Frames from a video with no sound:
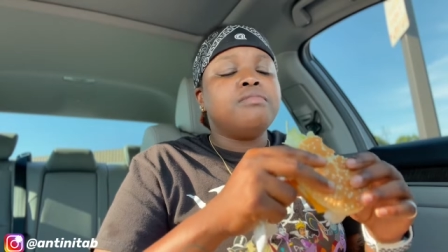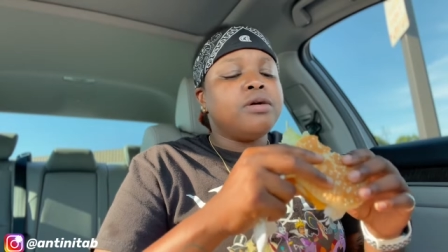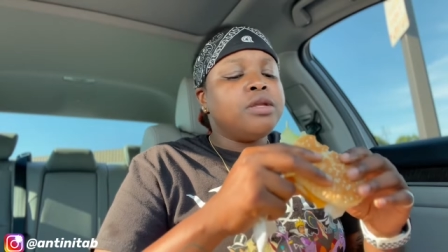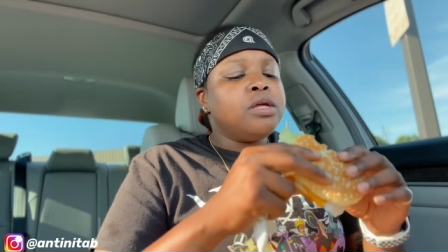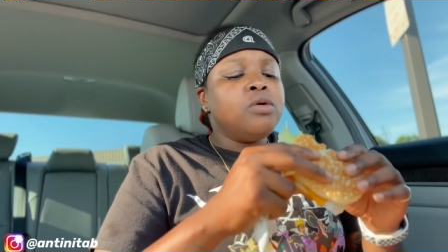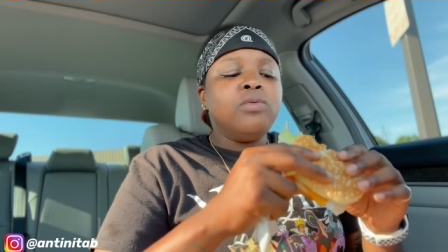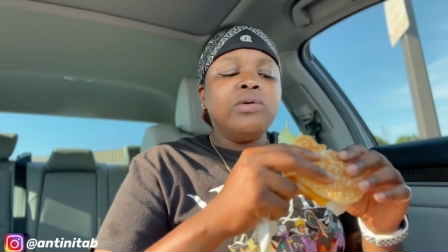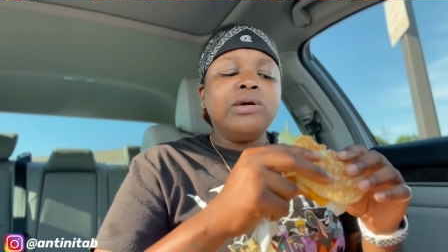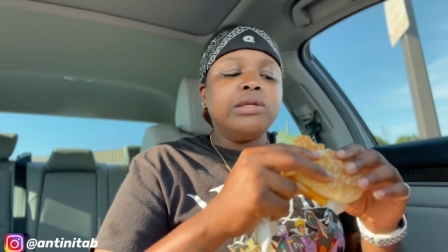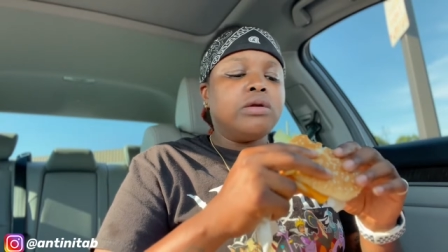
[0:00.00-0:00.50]
but it
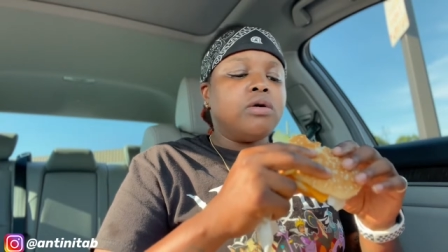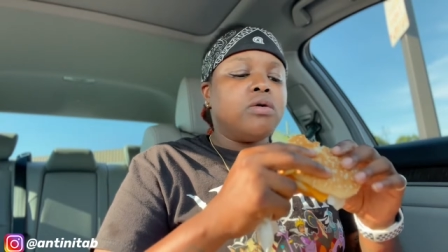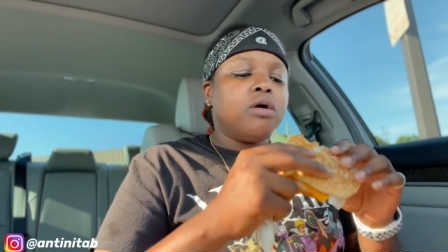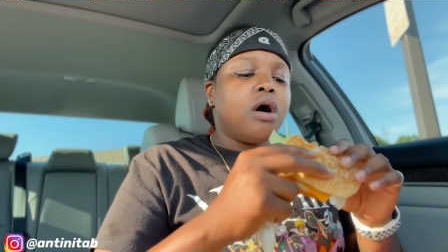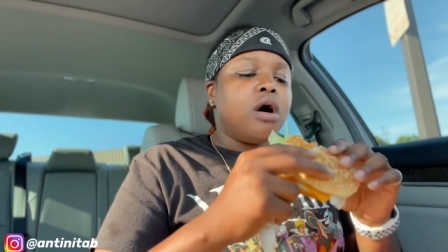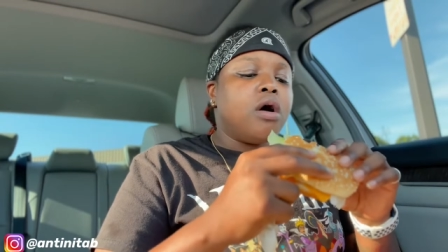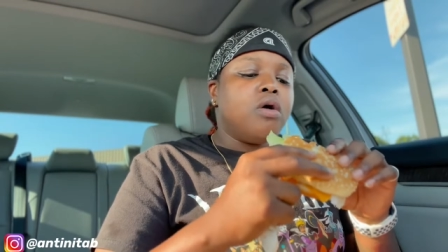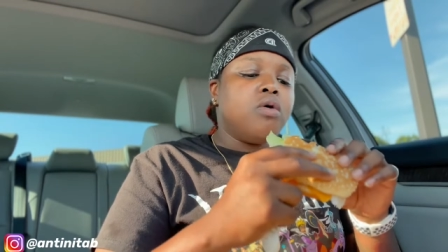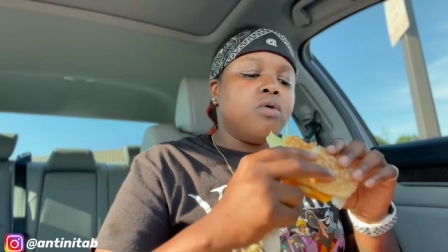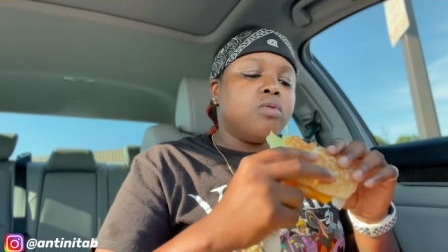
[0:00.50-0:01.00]
wasn't no
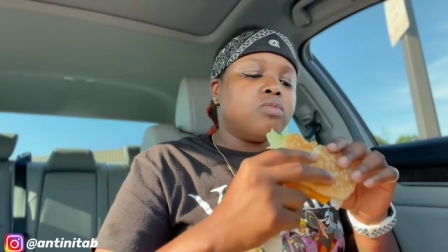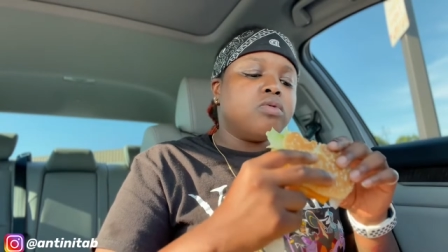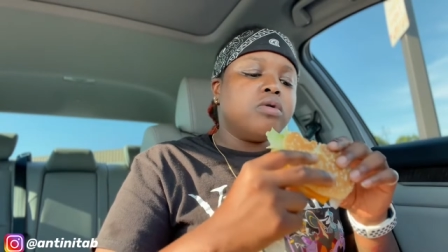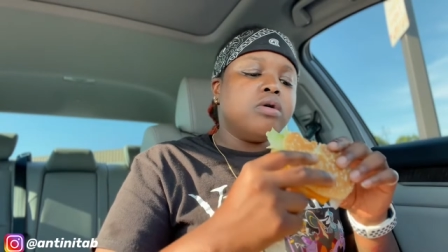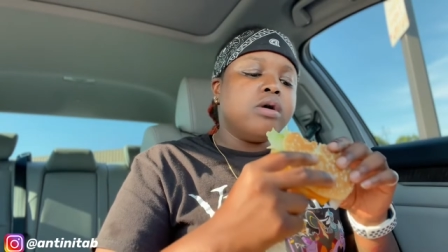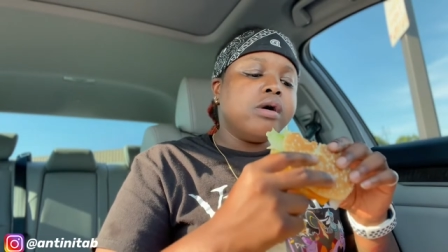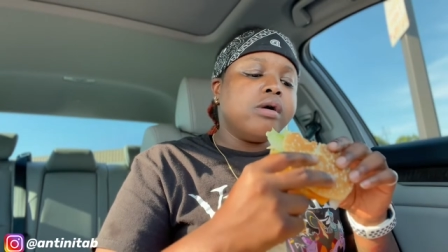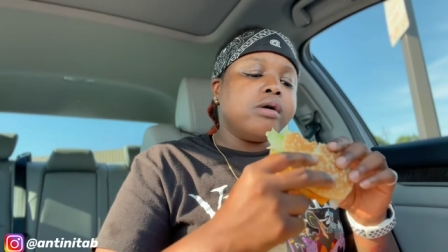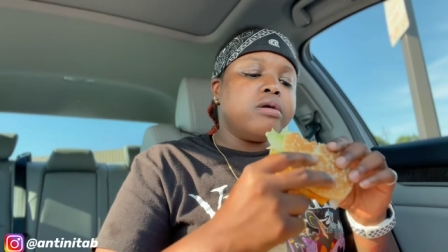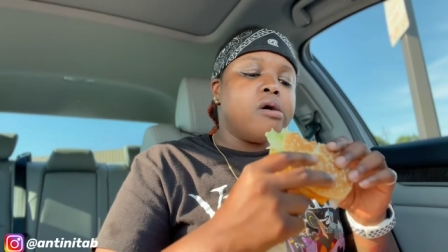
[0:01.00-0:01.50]
home
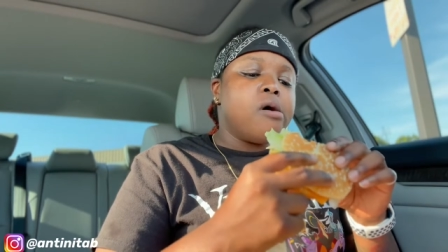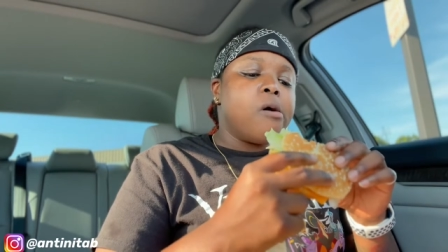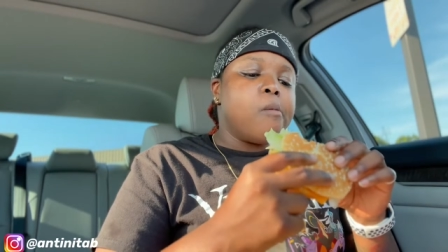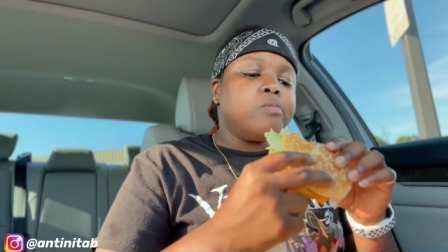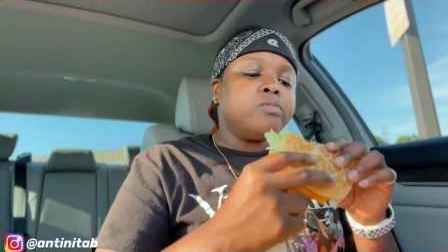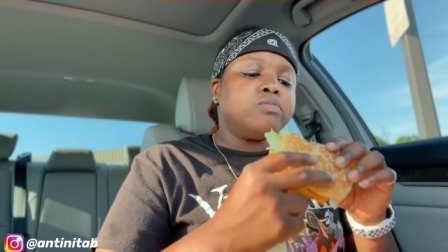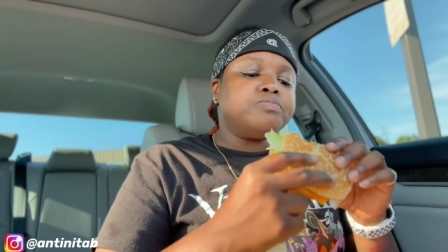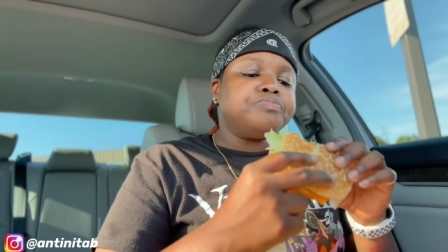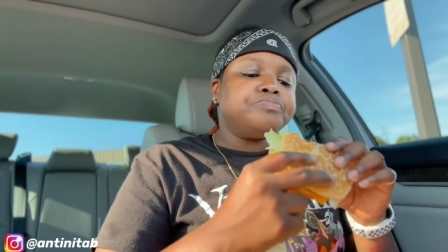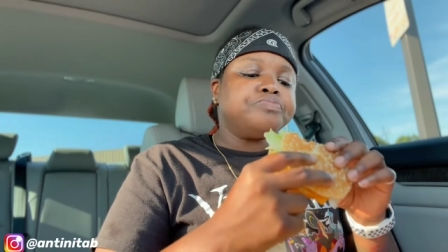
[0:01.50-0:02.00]
run
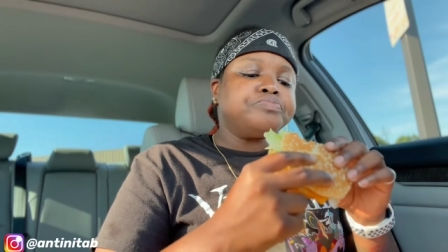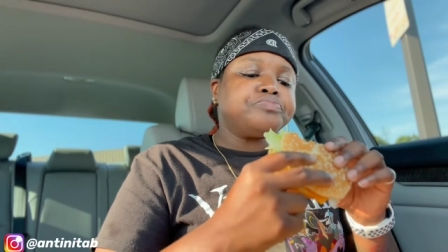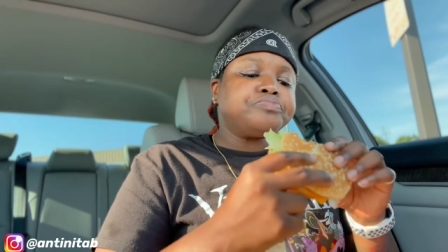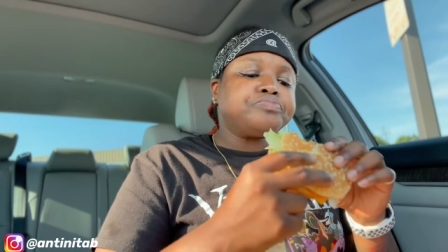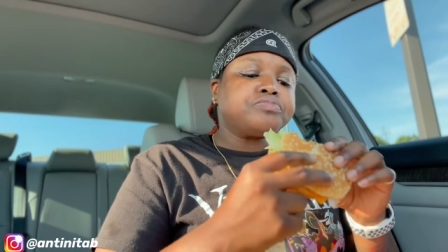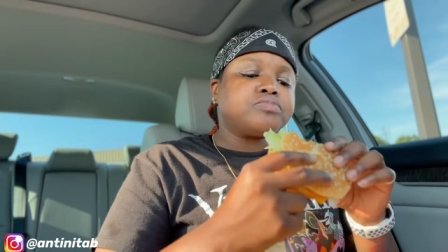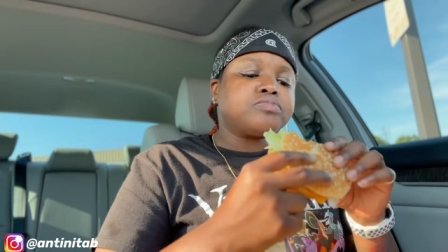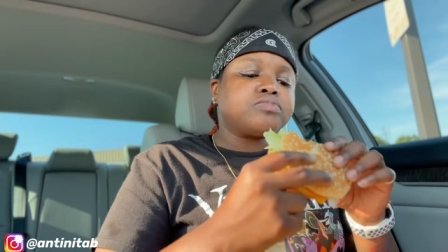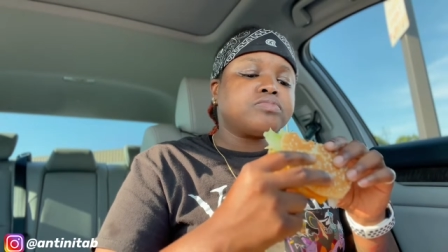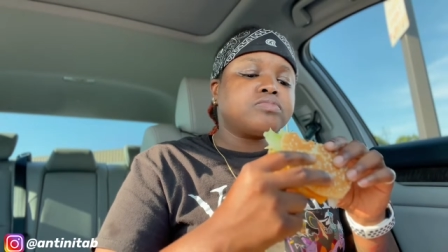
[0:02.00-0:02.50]

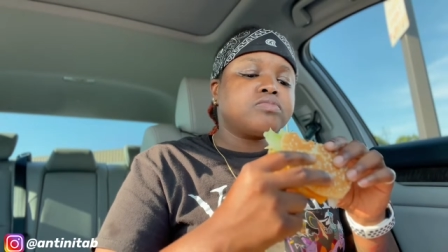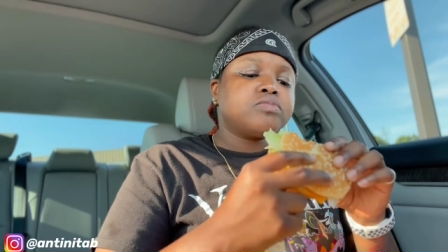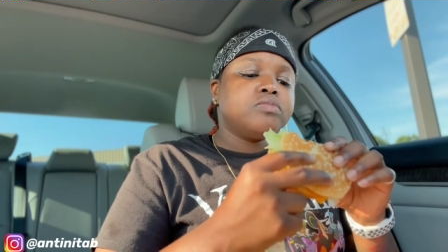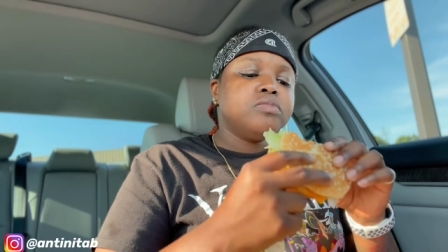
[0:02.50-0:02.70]
though.